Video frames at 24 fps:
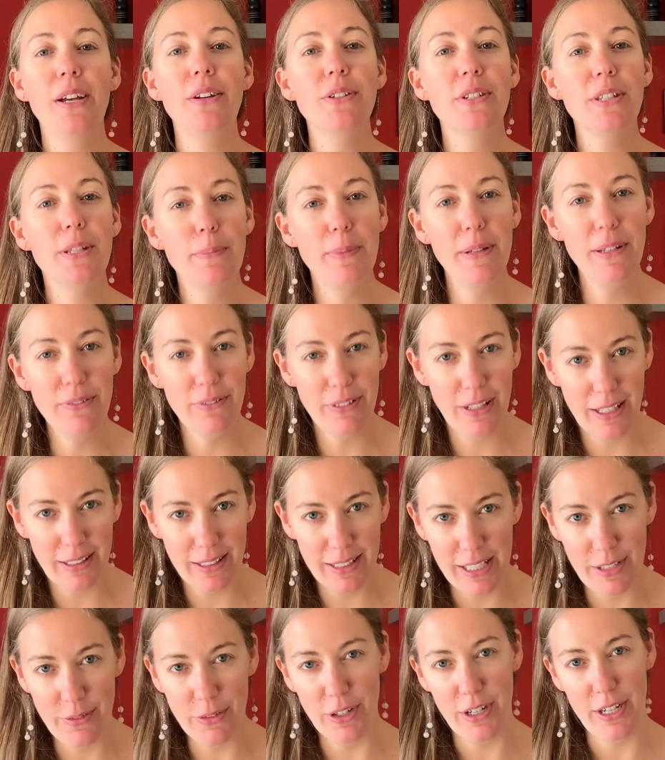I use the B-flat
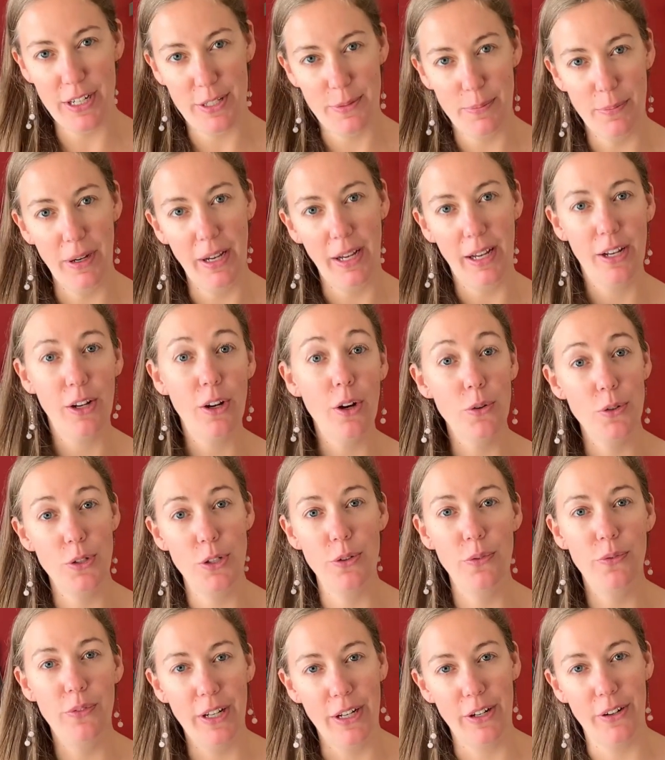lever as my
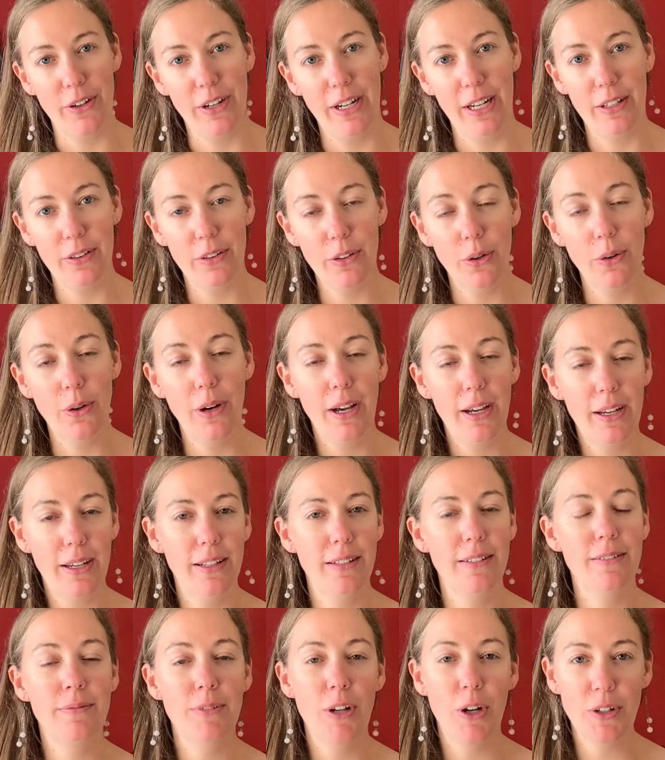go-to fingering, though I
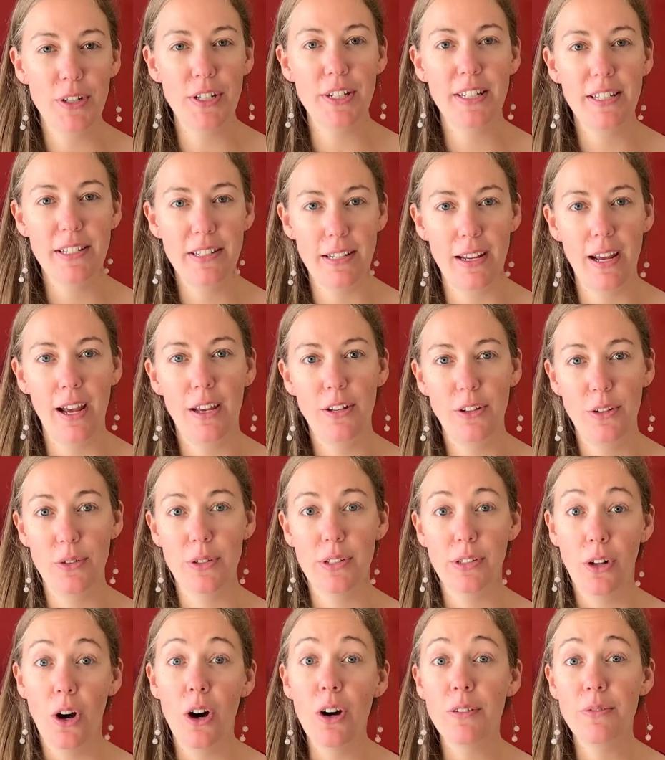can honestly say I
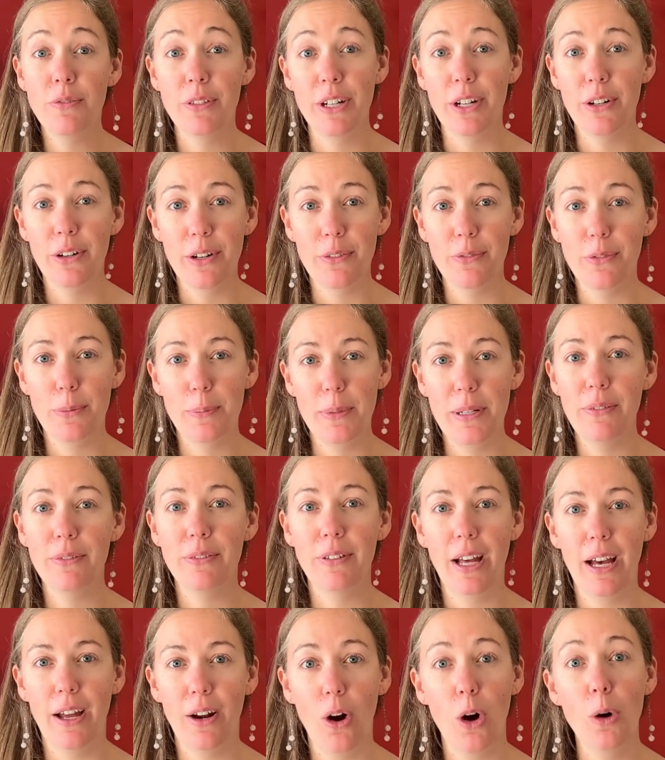use long fingering for
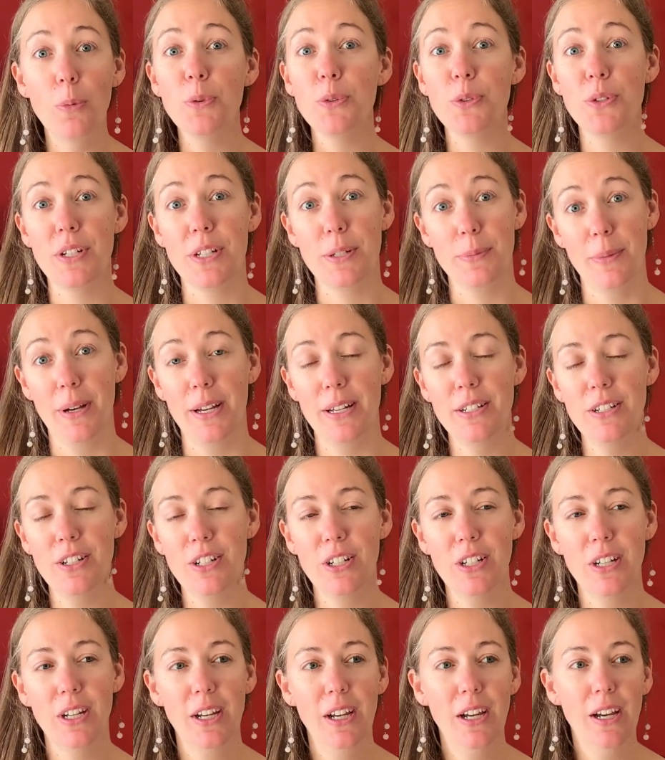B-flat almost as
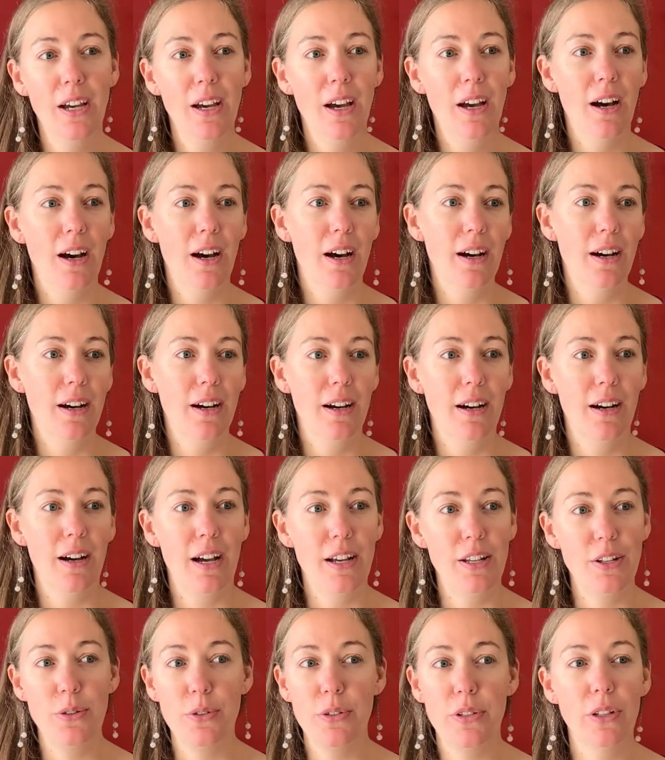much.
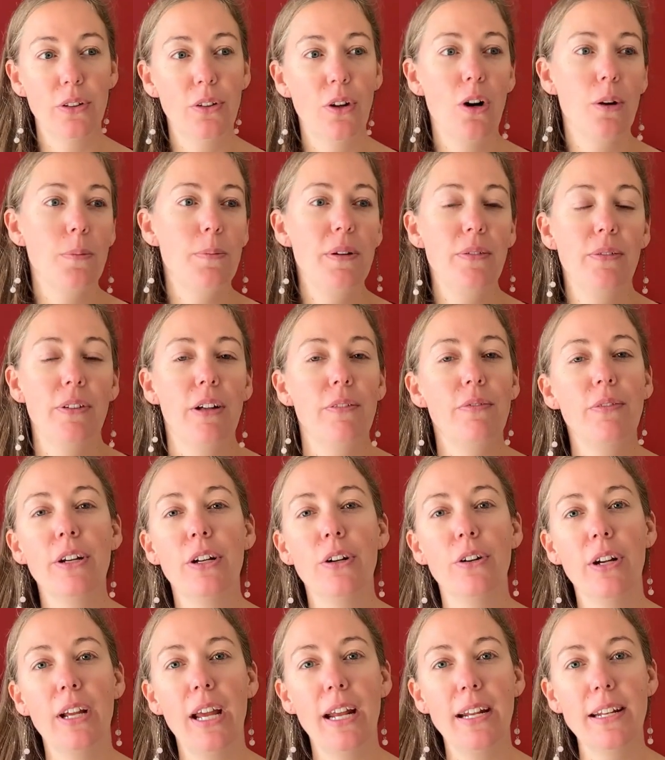I use the long B-flat
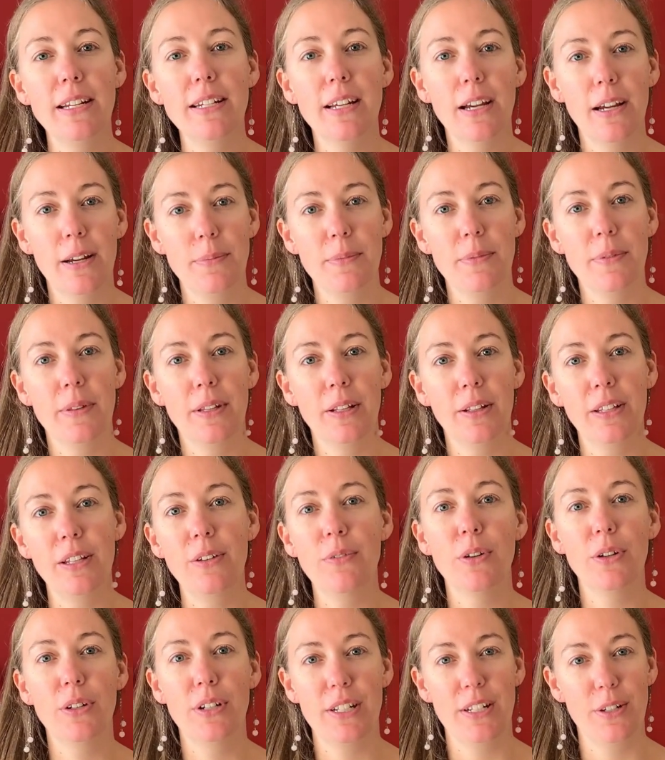fingering anytime the
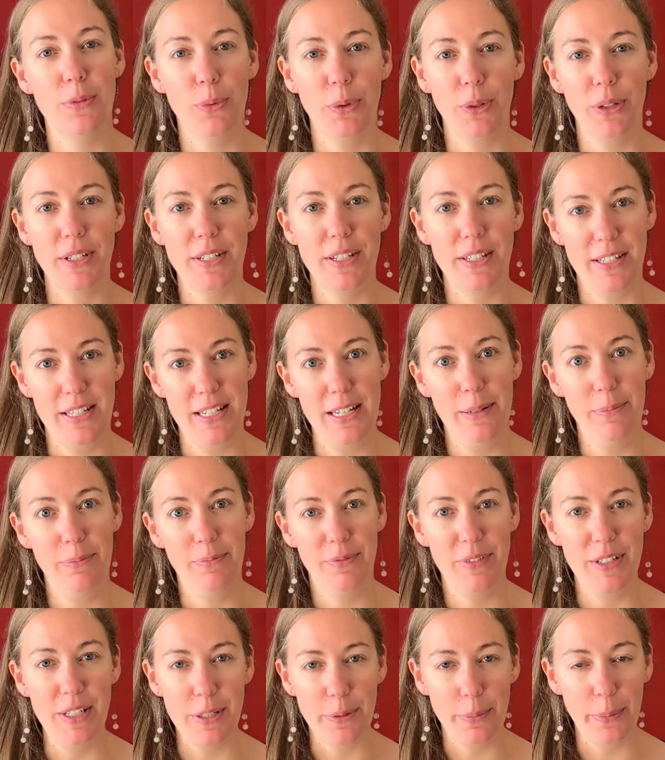lever doesn't really seem
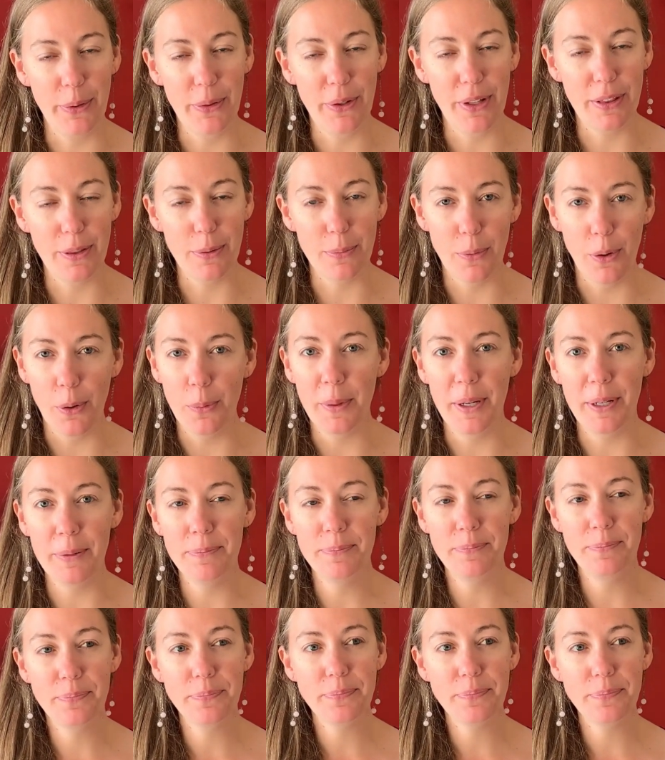feasible at the moment.